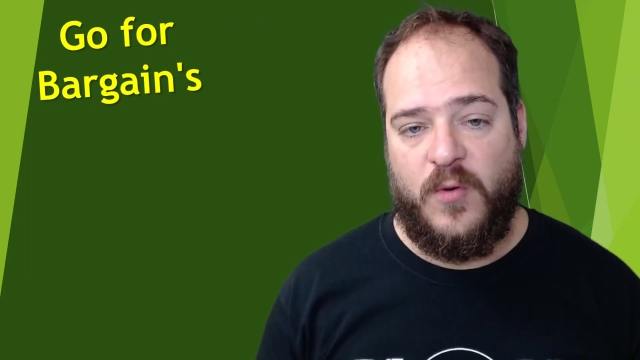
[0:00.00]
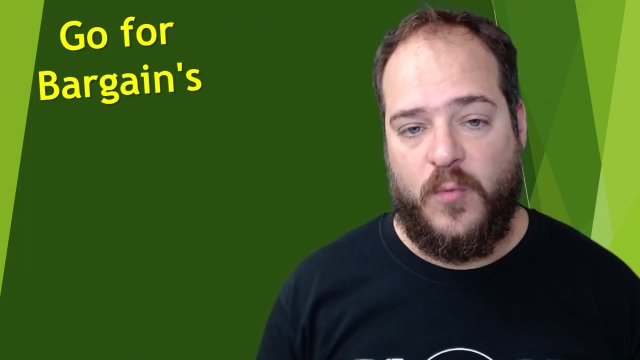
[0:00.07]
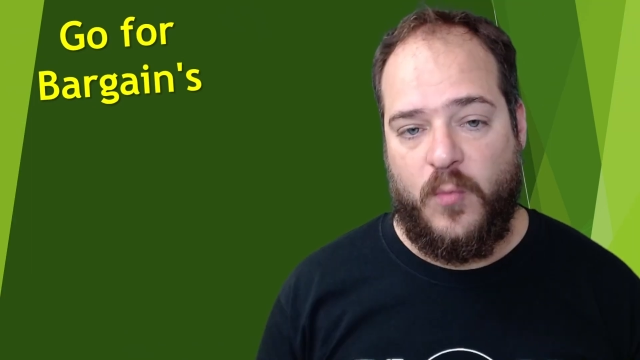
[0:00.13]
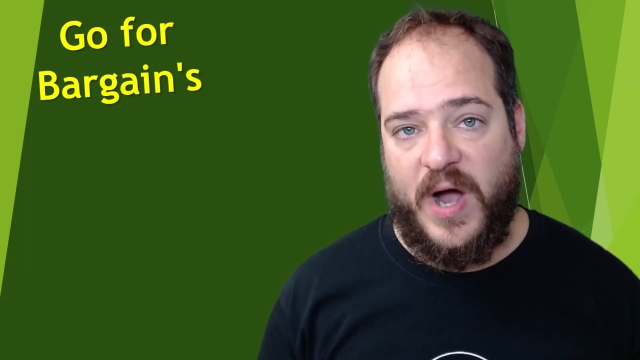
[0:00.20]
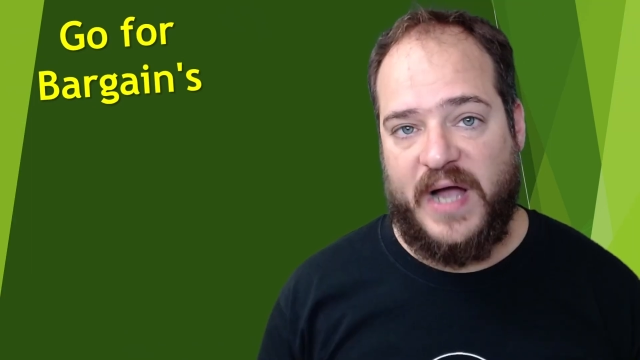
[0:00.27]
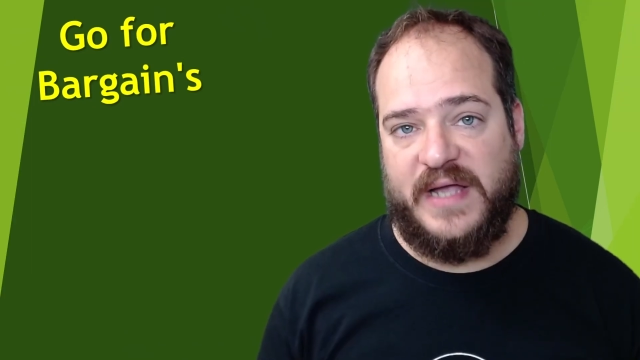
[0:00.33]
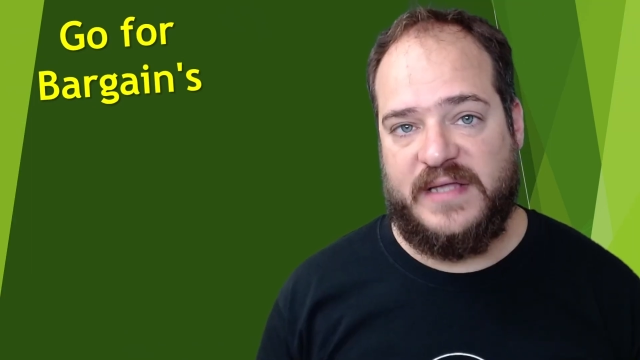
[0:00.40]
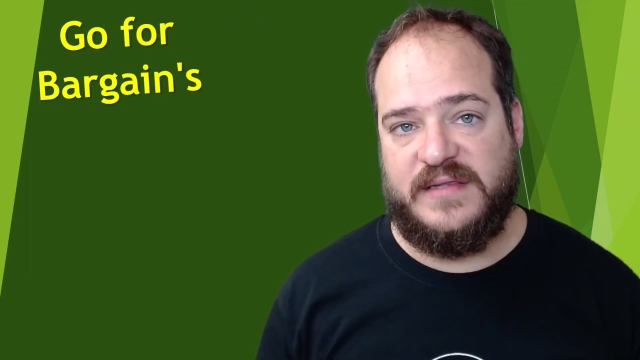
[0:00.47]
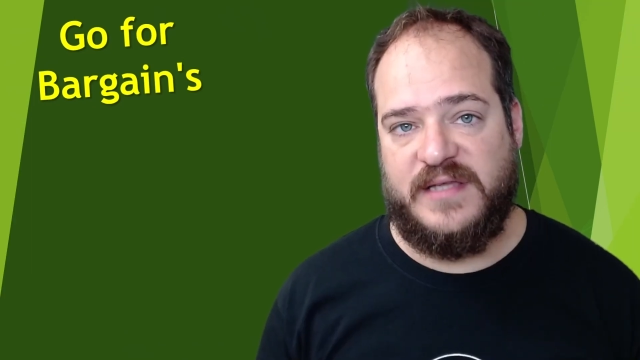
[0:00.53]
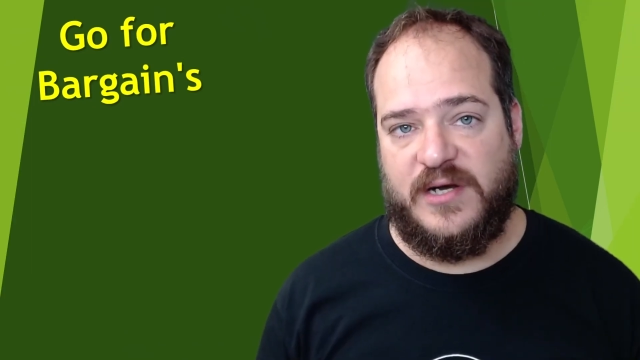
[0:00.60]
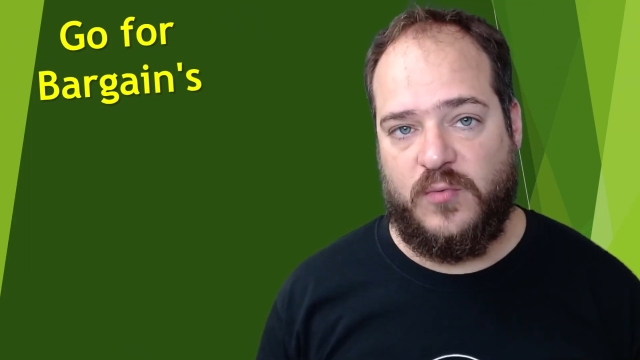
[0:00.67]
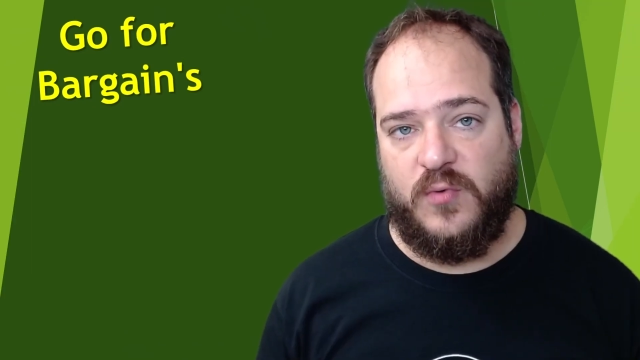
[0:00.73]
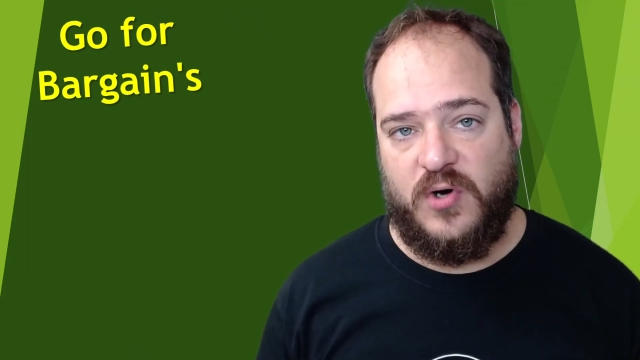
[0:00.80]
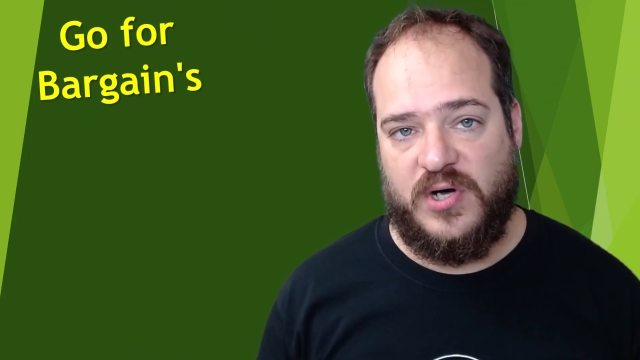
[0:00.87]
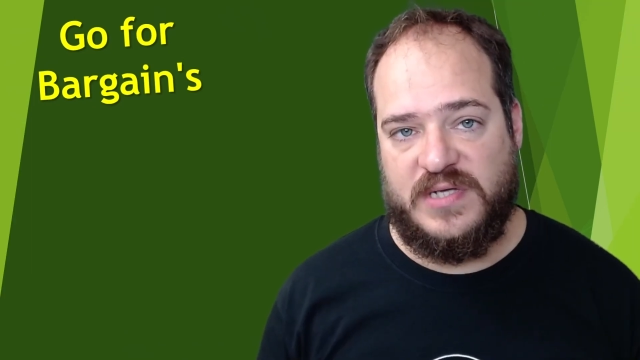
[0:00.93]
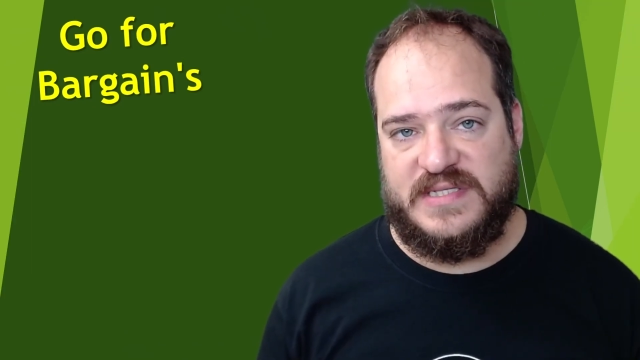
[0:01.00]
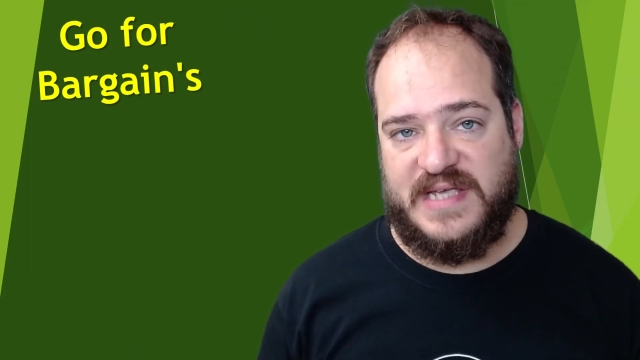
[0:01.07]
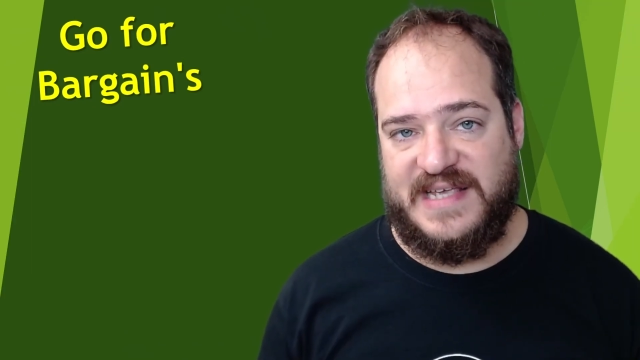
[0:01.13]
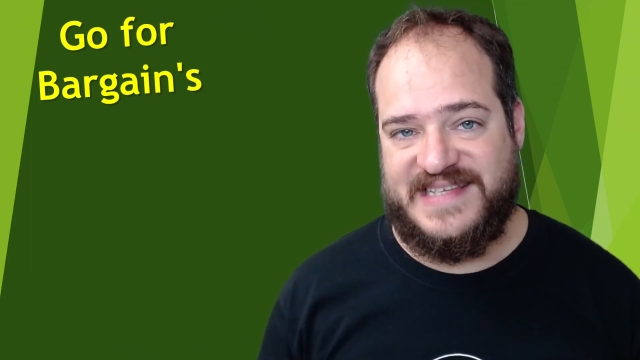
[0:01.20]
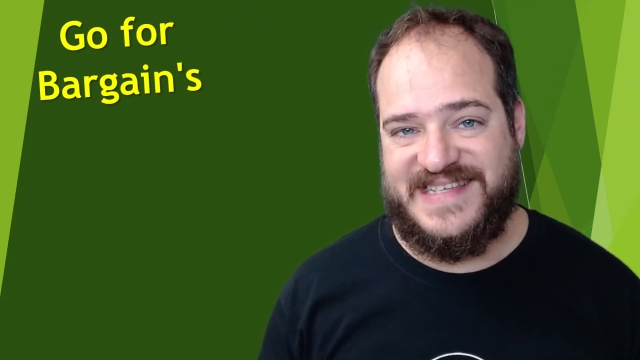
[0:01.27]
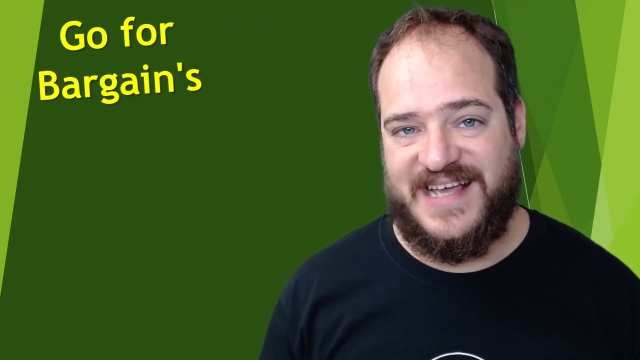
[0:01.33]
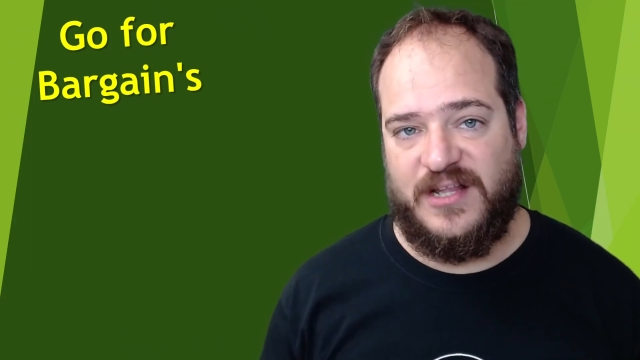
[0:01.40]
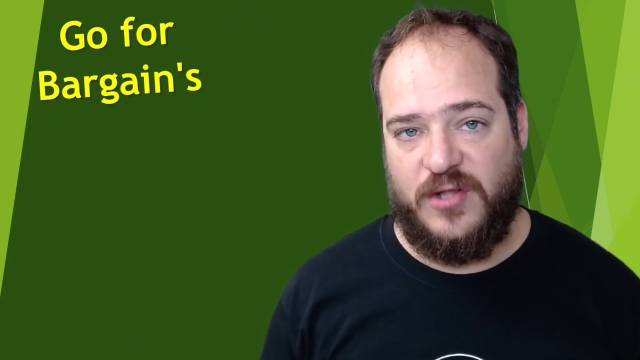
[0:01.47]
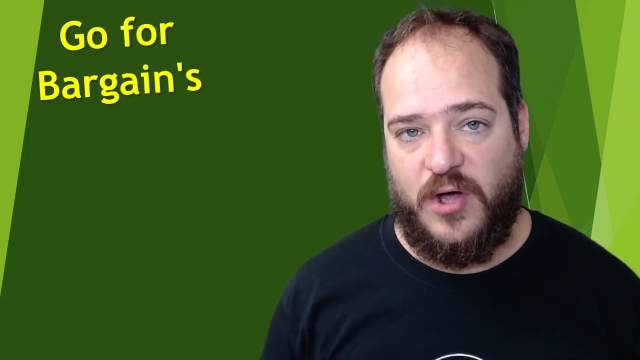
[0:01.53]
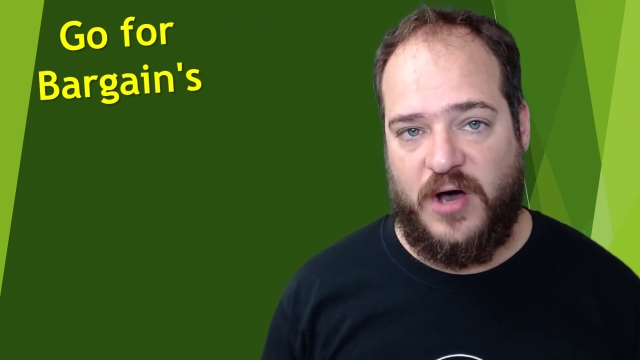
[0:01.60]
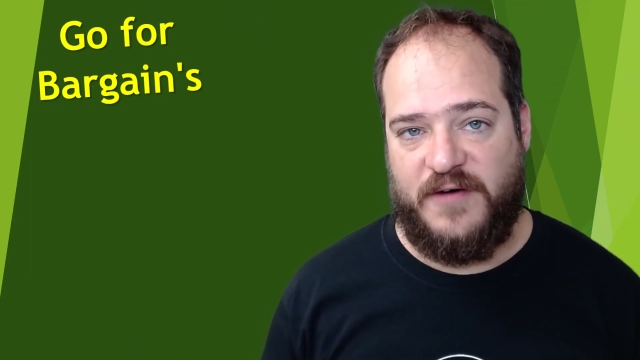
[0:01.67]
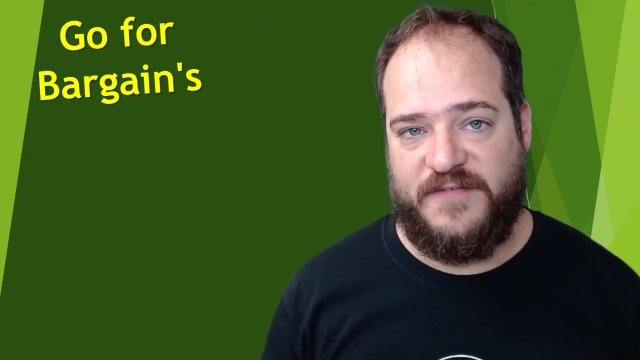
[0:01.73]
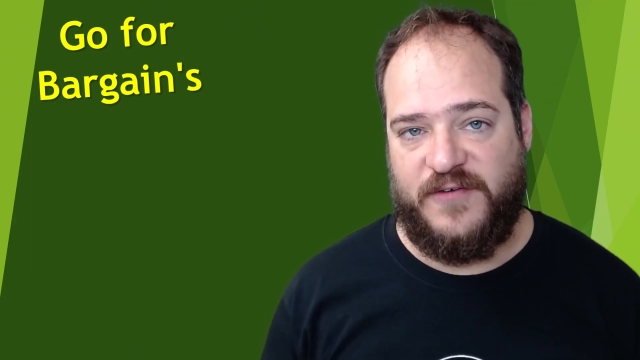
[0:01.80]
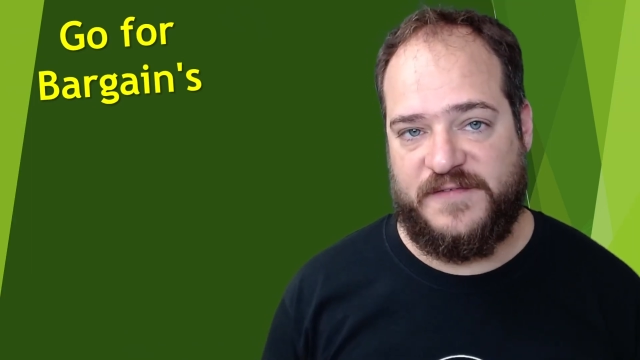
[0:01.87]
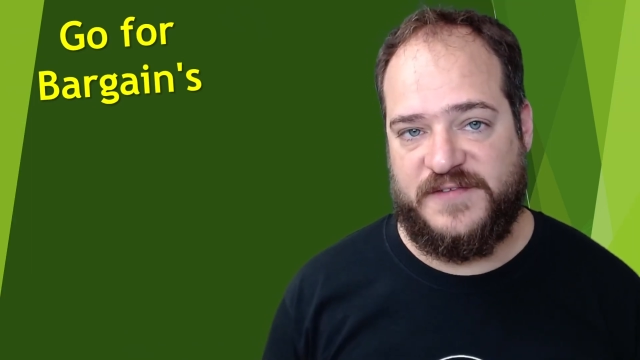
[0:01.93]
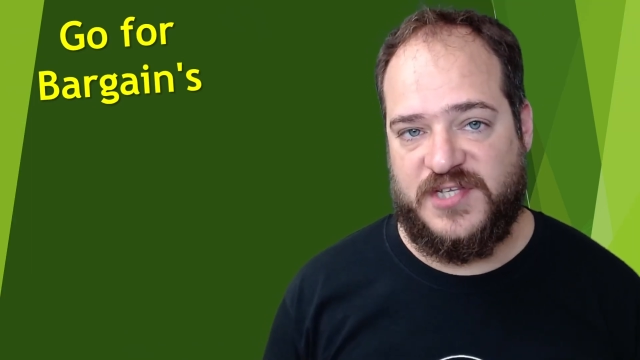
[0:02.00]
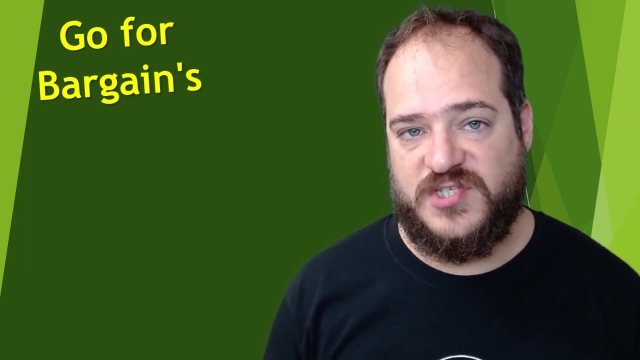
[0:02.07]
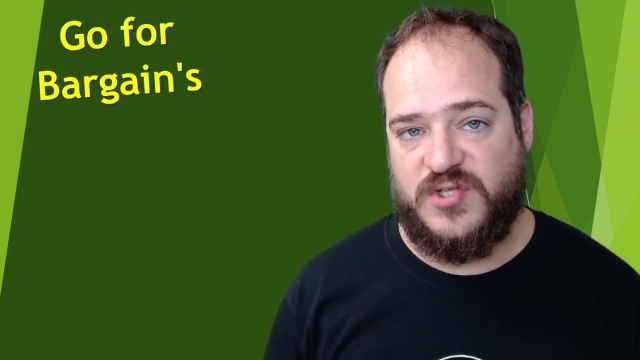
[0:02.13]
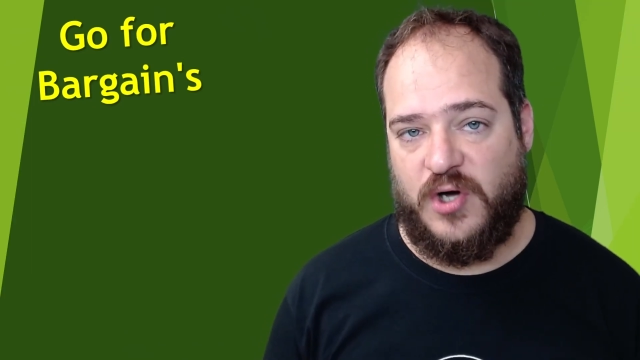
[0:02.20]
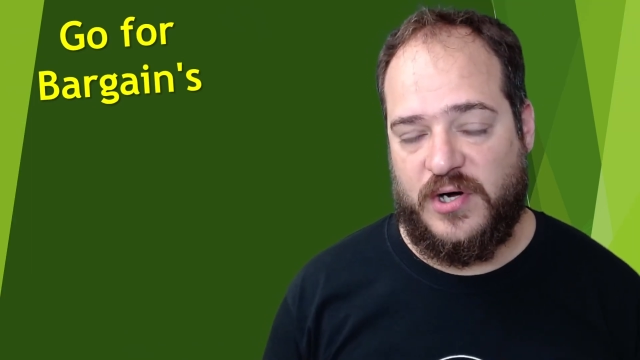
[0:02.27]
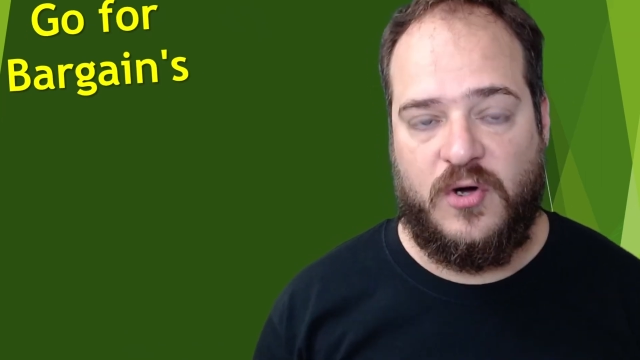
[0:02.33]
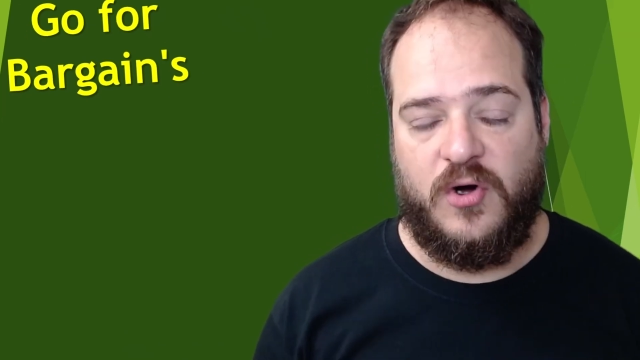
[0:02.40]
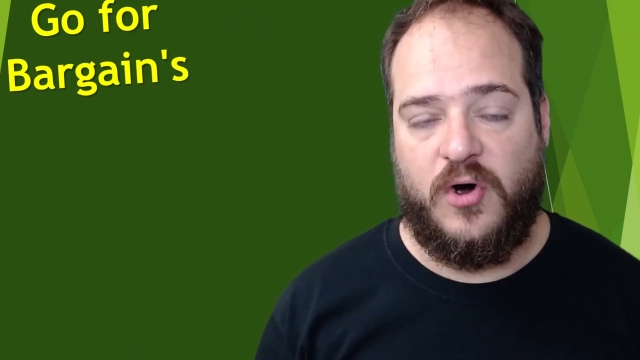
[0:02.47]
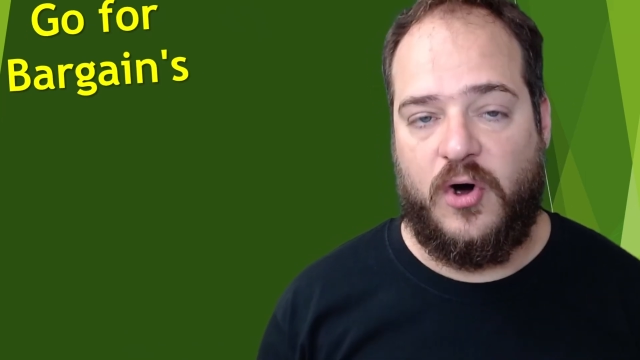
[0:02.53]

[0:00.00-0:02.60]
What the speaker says: why there was a sell-off of the stock,